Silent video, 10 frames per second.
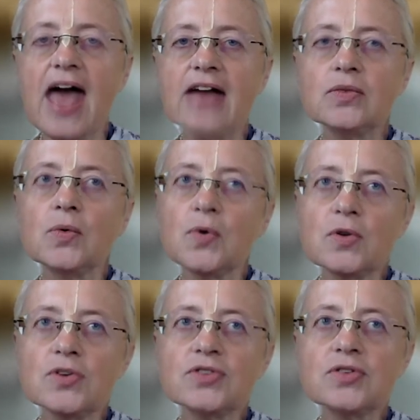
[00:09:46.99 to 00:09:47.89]
and
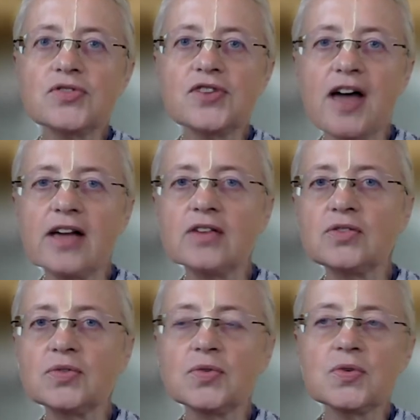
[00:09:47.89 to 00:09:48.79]
also trying
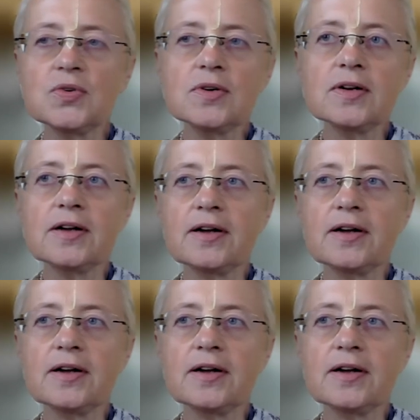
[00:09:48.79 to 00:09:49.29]
to